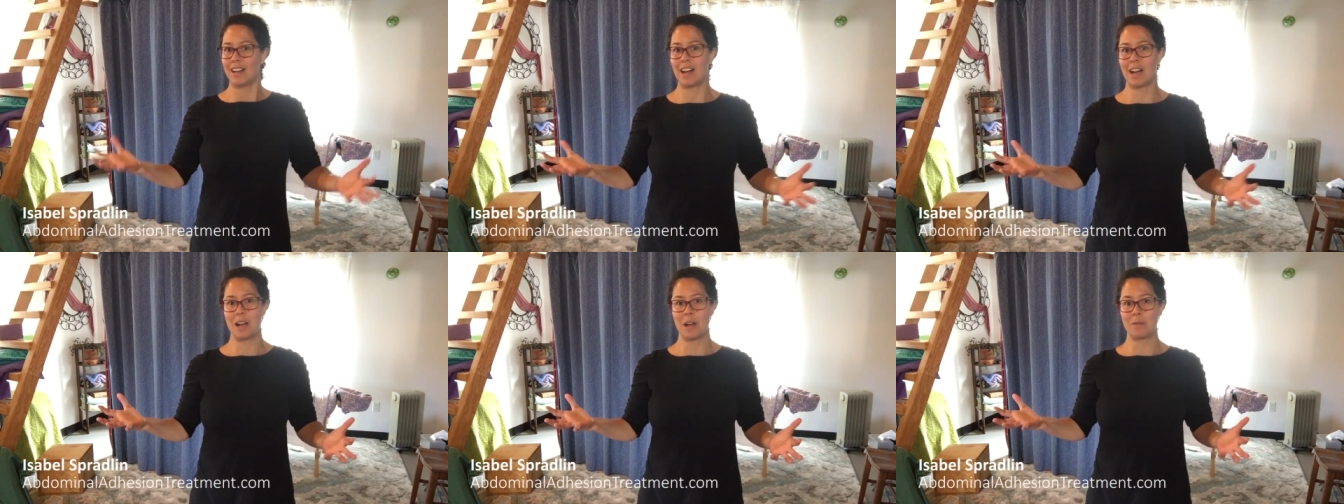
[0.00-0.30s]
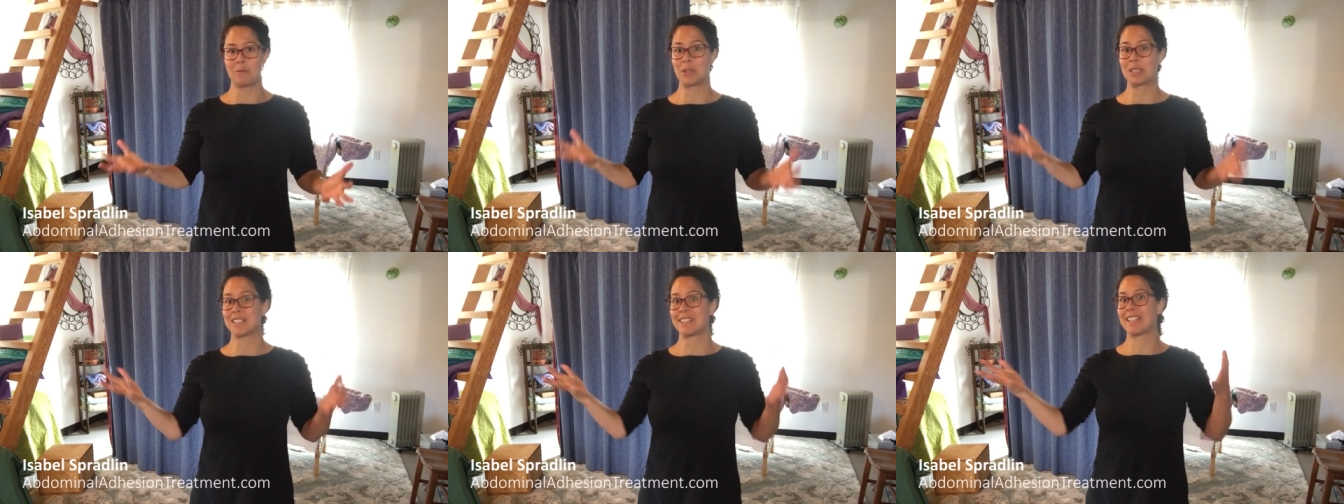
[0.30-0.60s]

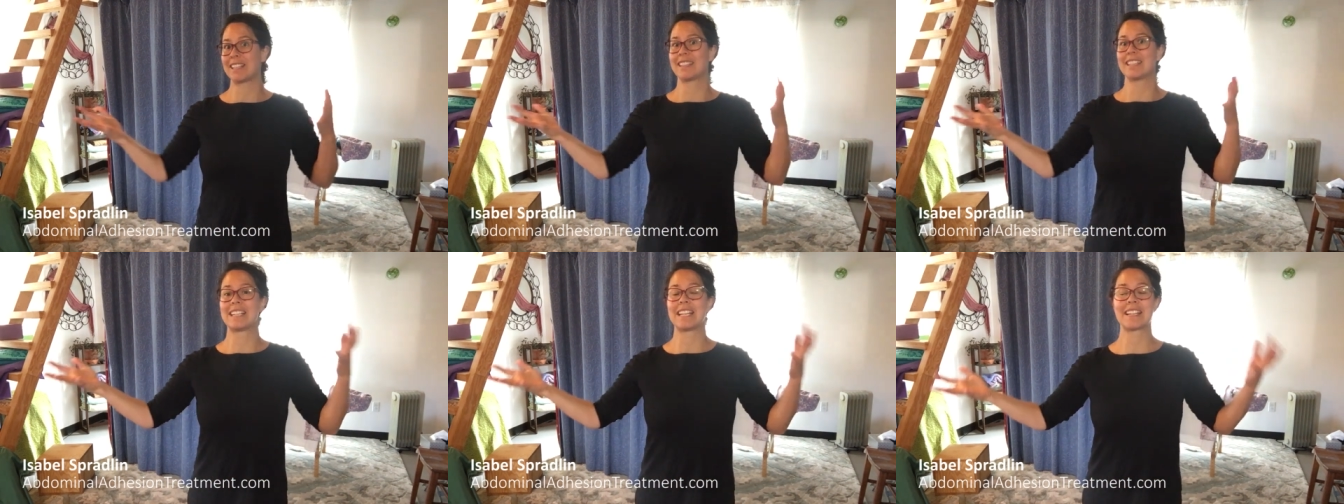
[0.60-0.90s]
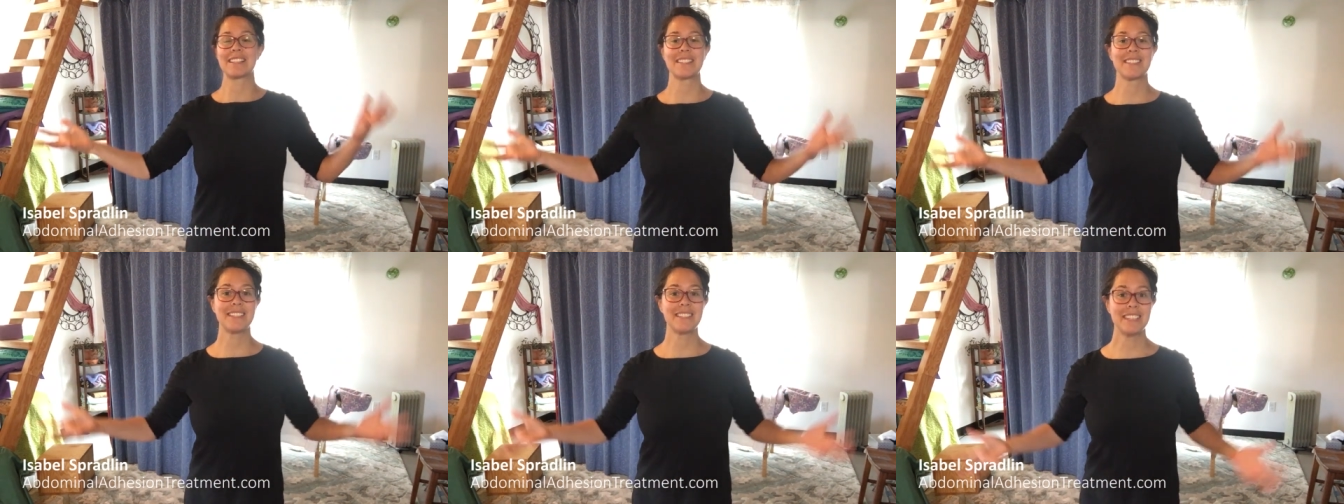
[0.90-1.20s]
um, what's like the
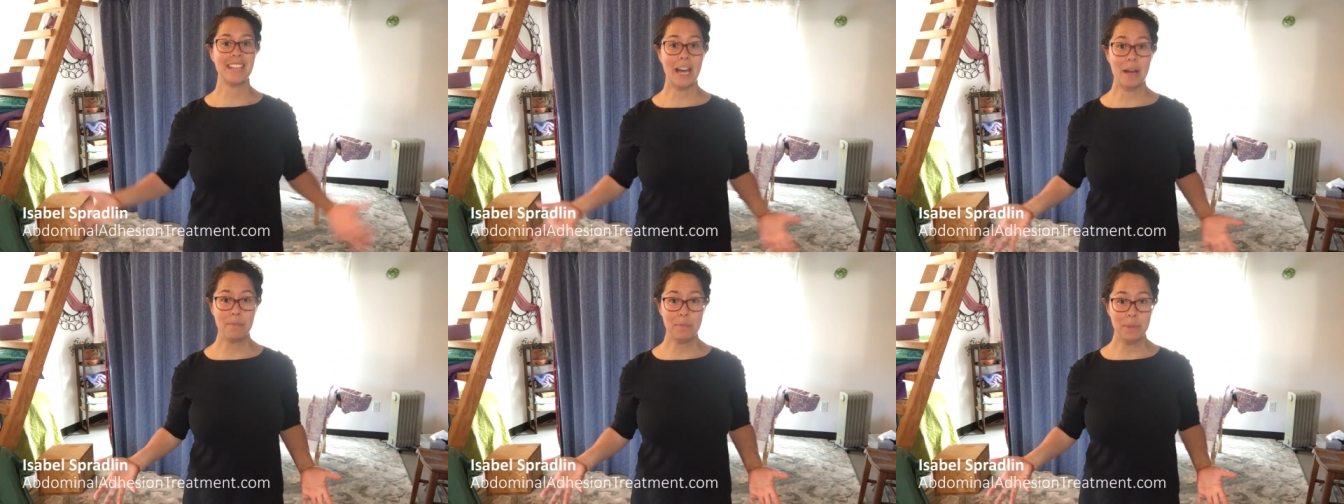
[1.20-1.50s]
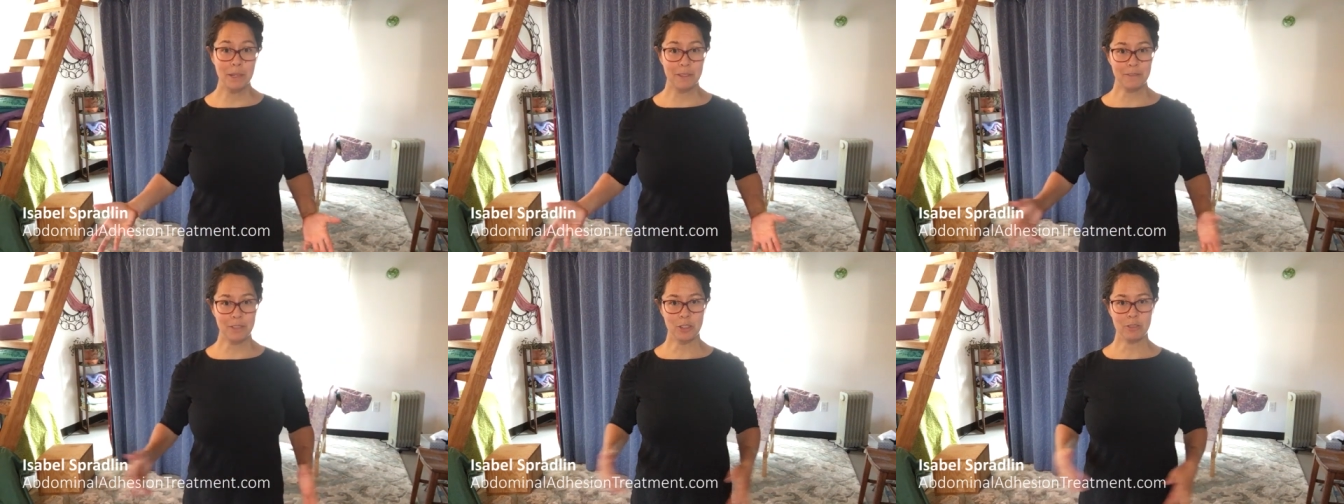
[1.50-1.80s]
next step
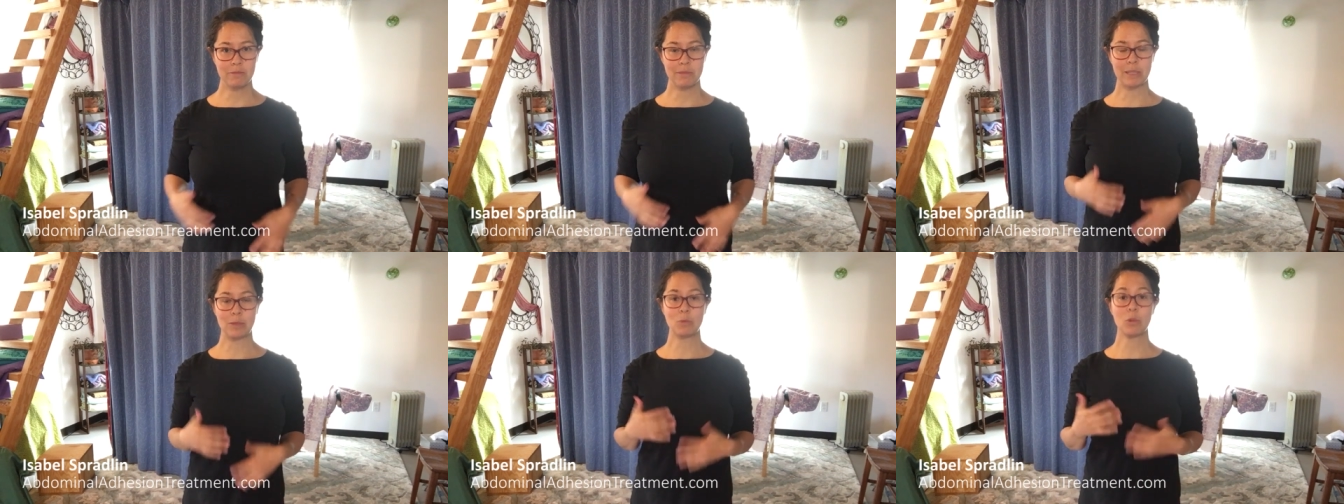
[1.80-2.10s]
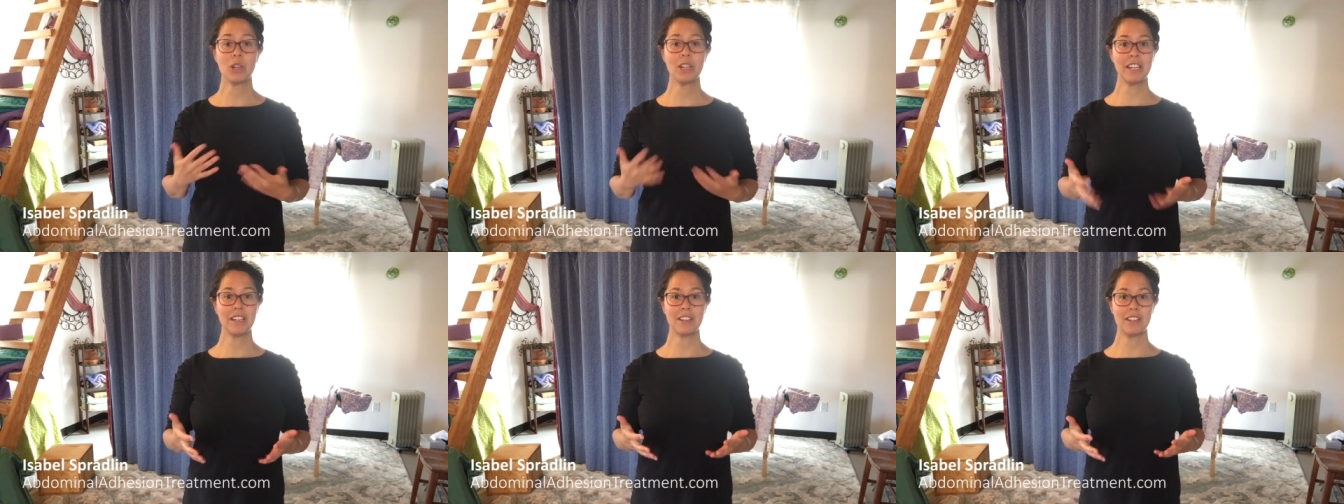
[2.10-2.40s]
if you've been
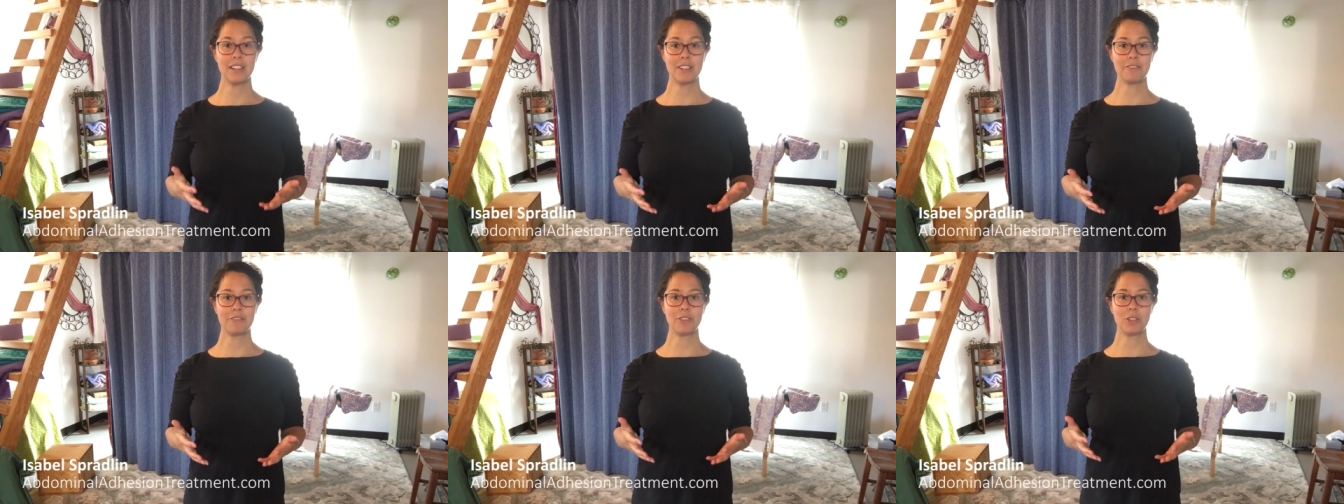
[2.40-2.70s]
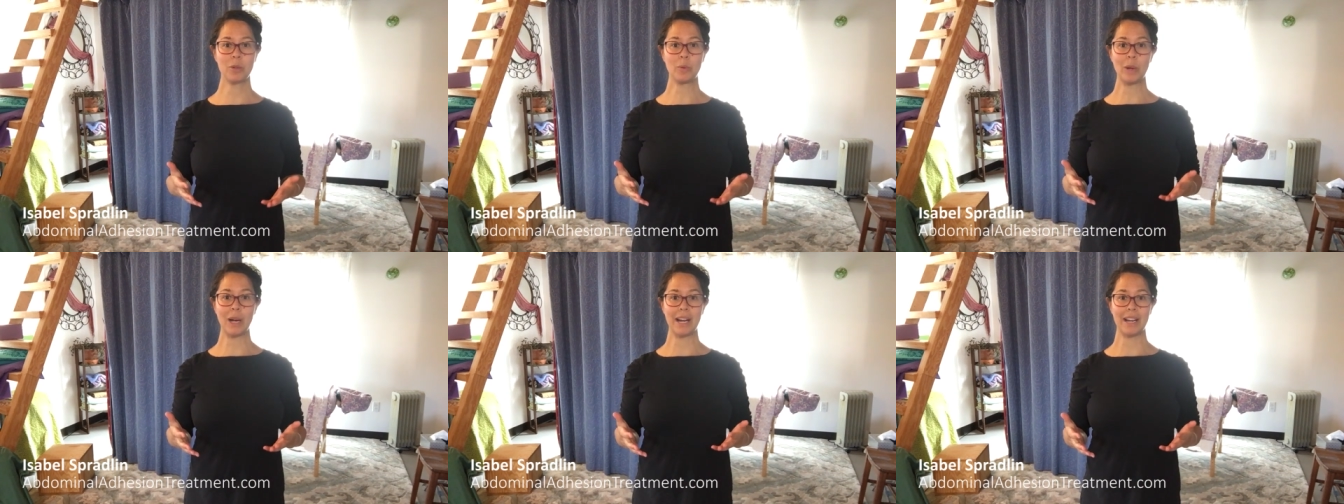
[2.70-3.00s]
working on it
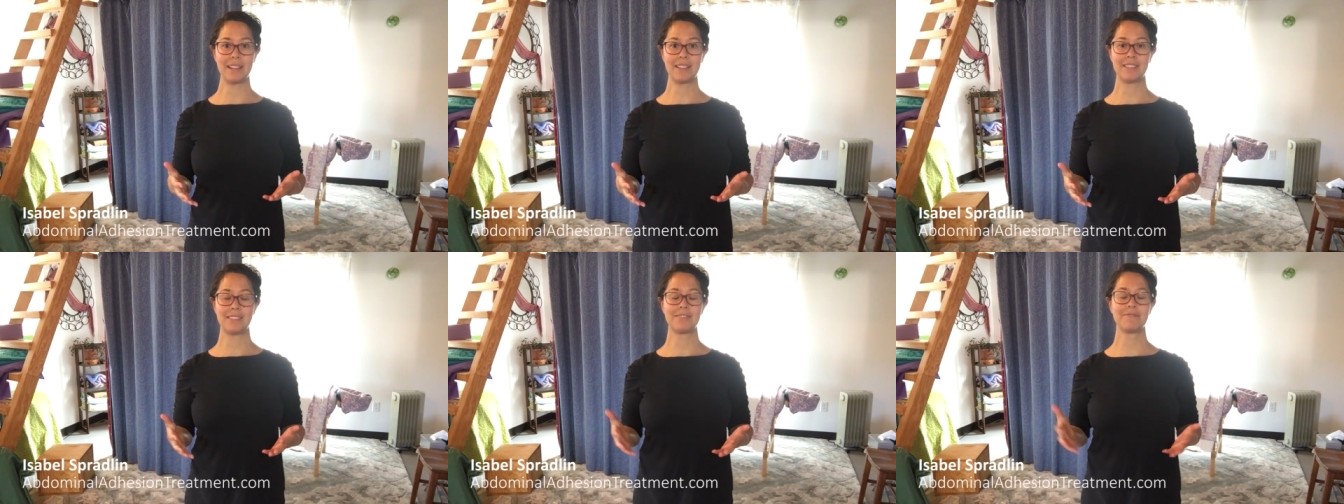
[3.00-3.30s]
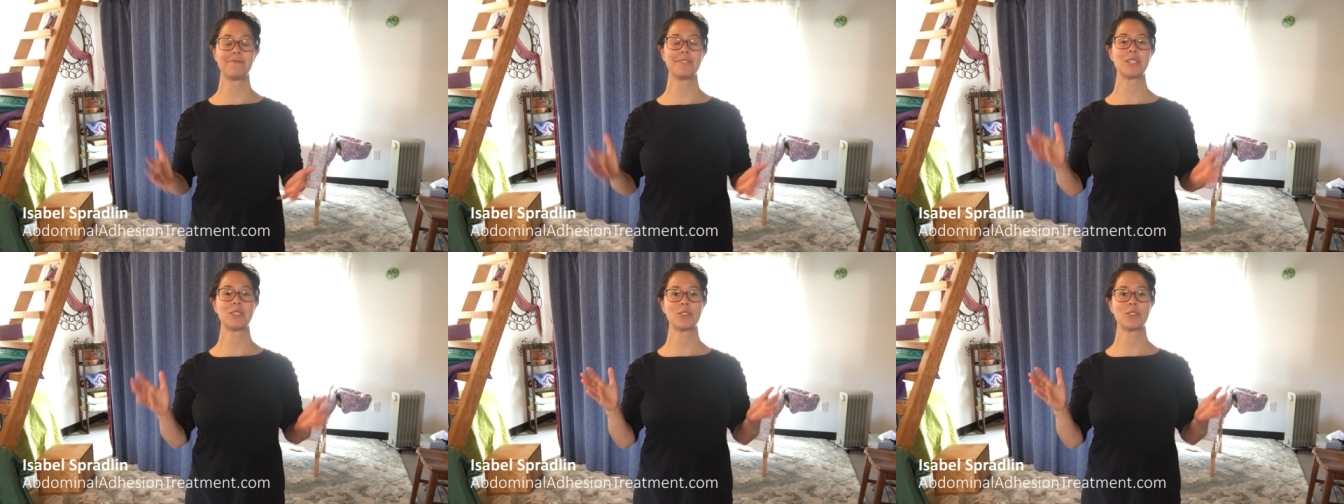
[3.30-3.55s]
for a while.